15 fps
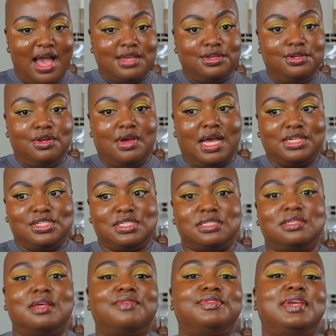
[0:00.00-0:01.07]
you know, I just
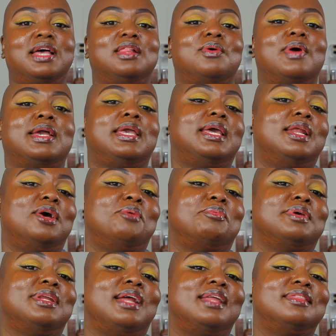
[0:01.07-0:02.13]
love yellow. I can't help
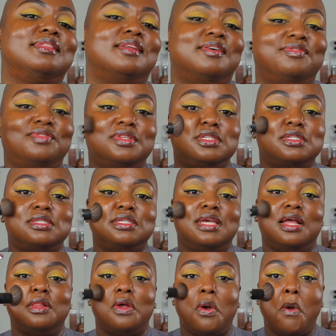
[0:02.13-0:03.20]
it. I love this
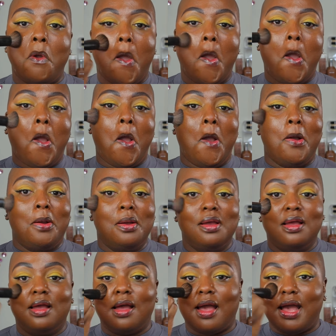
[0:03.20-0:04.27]
yellow
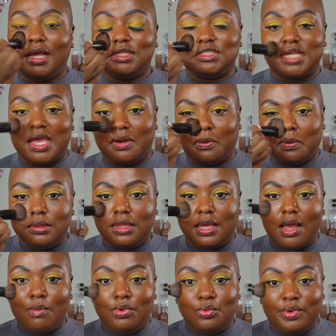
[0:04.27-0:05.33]
eyeshadow. Like,
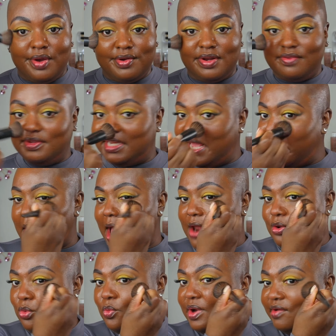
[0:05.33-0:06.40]
I would wear it every day. I
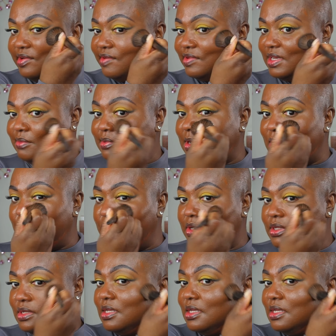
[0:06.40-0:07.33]
don't wear it every day, but I would,